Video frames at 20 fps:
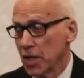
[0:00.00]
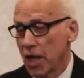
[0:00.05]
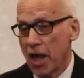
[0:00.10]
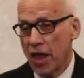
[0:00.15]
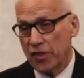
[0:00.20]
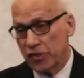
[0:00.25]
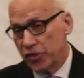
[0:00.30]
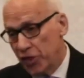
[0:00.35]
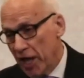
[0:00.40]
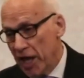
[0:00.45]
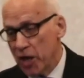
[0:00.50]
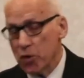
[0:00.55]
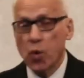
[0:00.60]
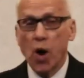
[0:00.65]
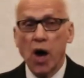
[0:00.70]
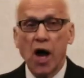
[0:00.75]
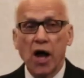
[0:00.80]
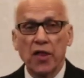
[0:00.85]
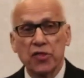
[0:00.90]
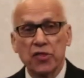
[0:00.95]
They
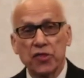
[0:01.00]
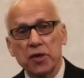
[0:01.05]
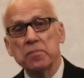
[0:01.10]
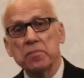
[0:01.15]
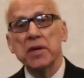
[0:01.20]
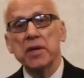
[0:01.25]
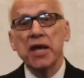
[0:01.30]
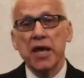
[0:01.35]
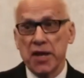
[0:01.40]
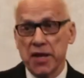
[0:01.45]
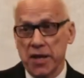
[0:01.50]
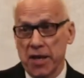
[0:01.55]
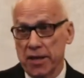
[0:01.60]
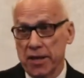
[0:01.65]
want the men.